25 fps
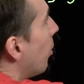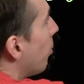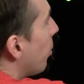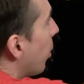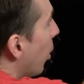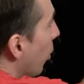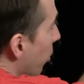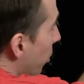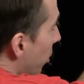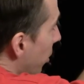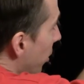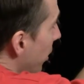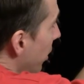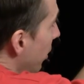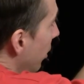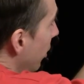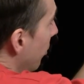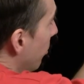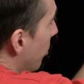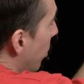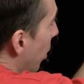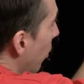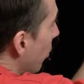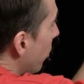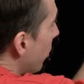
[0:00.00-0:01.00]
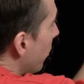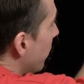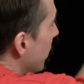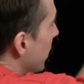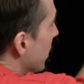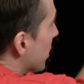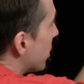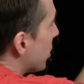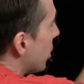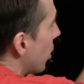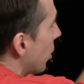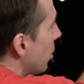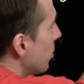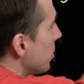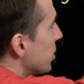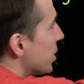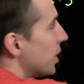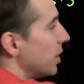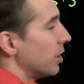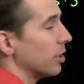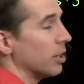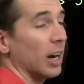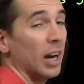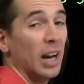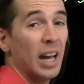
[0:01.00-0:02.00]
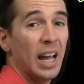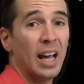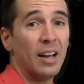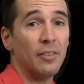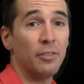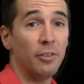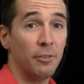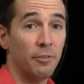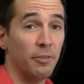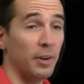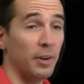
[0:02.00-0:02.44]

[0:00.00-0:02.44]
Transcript: both, the, both of these terms here have a